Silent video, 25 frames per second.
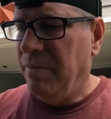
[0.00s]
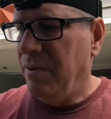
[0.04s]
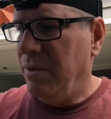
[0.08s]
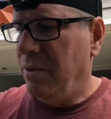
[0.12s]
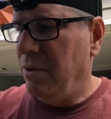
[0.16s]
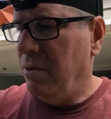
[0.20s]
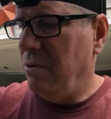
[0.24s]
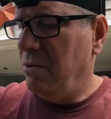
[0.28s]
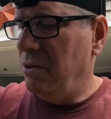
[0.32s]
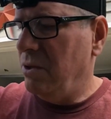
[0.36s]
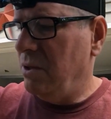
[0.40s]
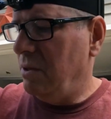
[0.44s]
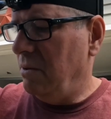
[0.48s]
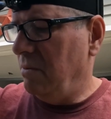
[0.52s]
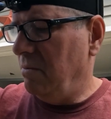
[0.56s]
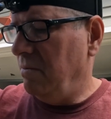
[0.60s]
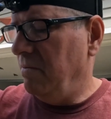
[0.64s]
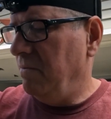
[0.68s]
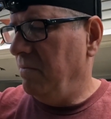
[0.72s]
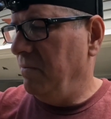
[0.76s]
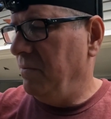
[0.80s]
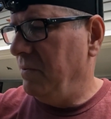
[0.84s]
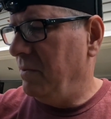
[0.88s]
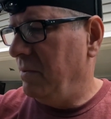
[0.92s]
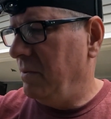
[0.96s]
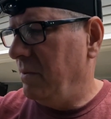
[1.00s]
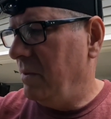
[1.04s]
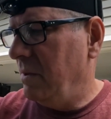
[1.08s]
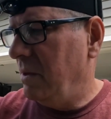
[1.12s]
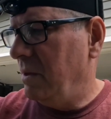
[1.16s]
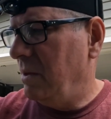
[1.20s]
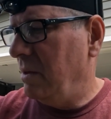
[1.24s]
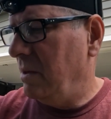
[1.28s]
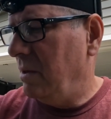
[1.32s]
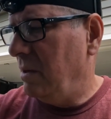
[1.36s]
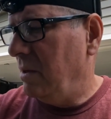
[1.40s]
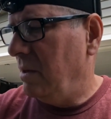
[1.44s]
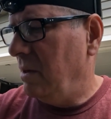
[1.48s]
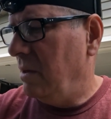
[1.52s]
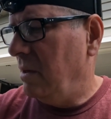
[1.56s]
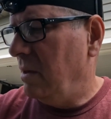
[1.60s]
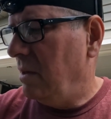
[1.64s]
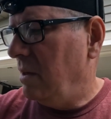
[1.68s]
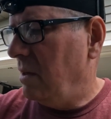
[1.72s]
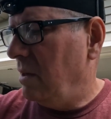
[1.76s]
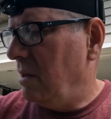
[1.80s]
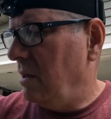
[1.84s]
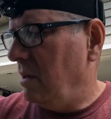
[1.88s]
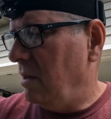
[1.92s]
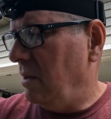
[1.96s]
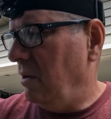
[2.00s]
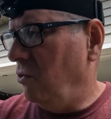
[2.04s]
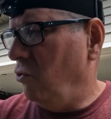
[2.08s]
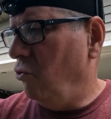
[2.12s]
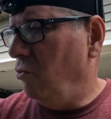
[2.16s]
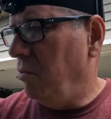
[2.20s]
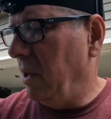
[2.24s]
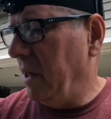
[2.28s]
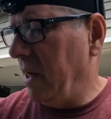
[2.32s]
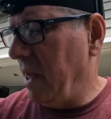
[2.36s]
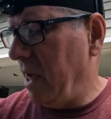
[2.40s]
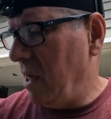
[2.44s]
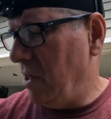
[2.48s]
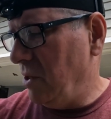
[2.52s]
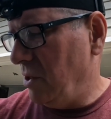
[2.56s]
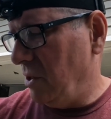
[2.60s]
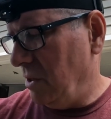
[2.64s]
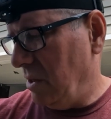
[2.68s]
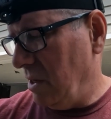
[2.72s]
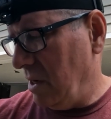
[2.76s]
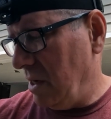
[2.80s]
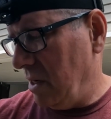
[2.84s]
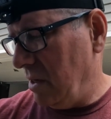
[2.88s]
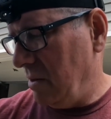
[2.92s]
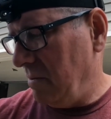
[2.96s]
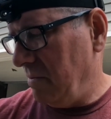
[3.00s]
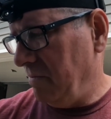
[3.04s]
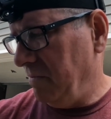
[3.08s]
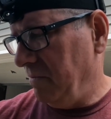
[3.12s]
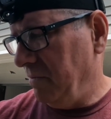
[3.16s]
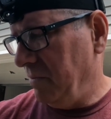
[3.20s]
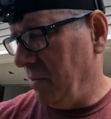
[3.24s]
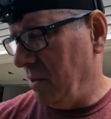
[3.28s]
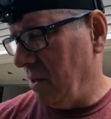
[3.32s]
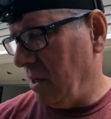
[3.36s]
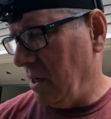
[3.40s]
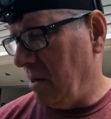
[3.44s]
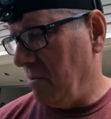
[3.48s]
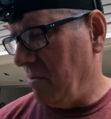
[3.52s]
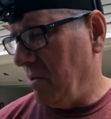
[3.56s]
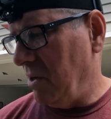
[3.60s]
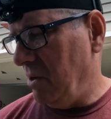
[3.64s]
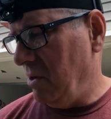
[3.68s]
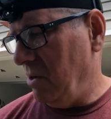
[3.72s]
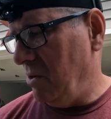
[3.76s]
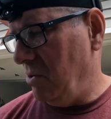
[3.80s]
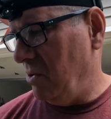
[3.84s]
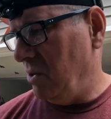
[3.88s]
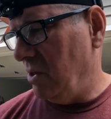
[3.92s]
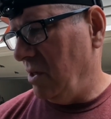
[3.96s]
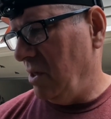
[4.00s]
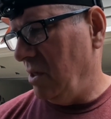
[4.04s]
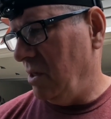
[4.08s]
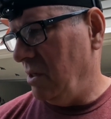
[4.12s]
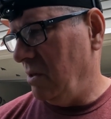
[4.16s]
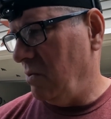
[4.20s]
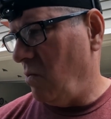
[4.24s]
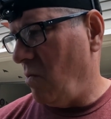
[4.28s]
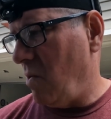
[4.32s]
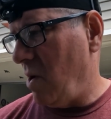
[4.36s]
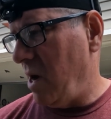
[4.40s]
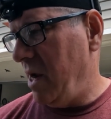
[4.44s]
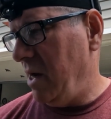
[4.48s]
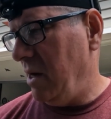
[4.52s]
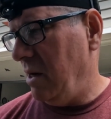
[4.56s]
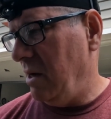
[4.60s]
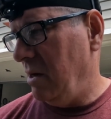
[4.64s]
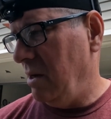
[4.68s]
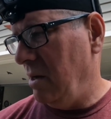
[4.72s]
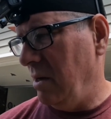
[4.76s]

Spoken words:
throw some lubrication on. And I'm going to use this white